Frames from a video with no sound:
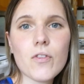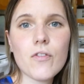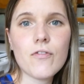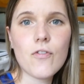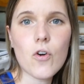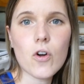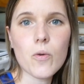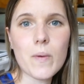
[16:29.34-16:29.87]

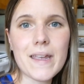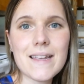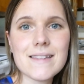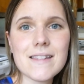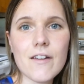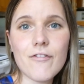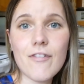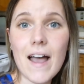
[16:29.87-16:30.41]
4
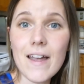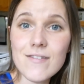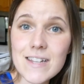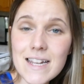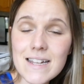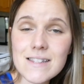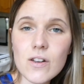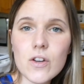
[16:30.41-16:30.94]
weeks of 5
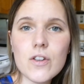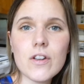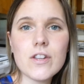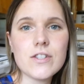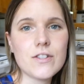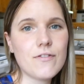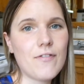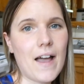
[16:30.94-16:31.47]
days, or you
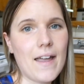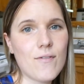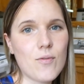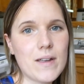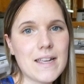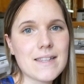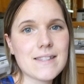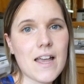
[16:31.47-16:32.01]
can do 5
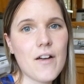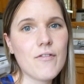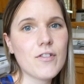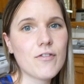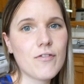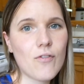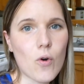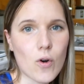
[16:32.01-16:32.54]
weeks of
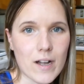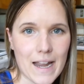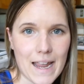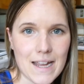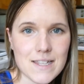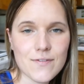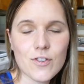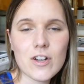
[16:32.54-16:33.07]
4
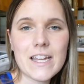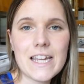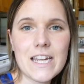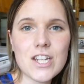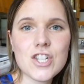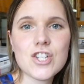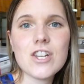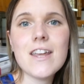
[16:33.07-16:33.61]
days for
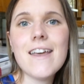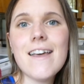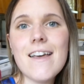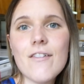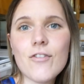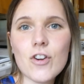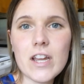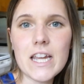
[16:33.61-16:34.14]

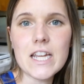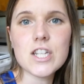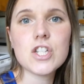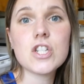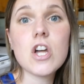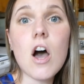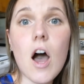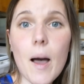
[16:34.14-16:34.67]

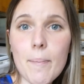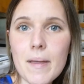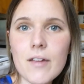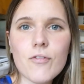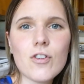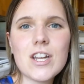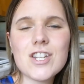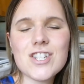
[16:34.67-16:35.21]
each topic,
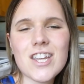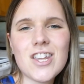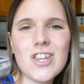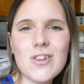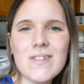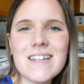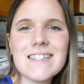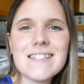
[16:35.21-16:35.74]
for each like
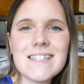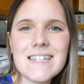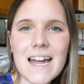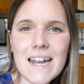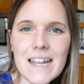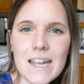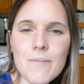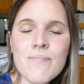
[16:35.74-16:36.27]
unit
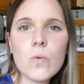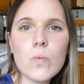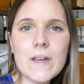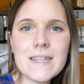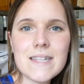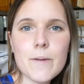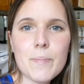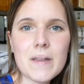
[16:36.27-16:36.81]
study.
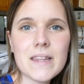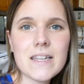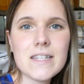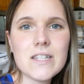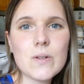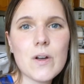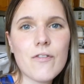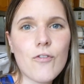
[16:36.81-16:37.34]
We typically
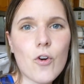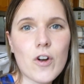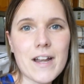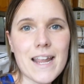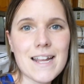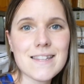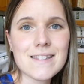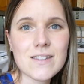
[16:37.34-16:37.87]
do a
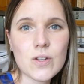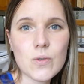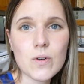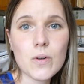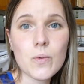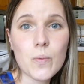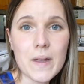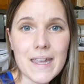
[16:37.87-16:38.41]
4-day
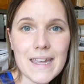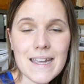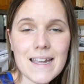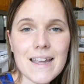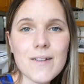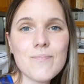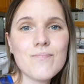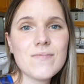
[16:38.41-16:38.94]
school
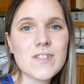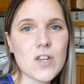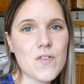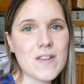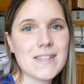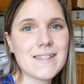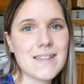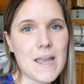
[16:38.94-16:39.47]
week, so
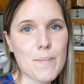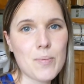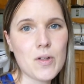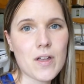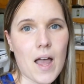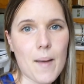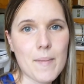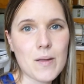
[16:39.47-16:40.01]
this sample
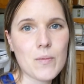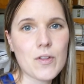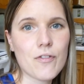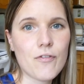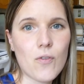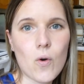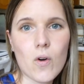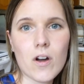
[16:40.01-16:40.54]
coming with
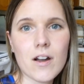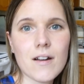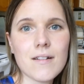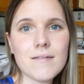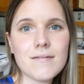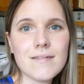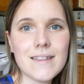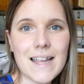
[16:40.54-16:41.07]
4
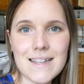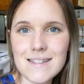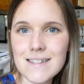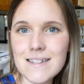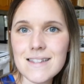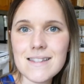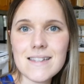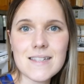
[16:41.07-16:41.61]

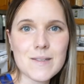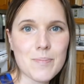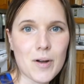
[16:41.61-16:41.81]
lessons is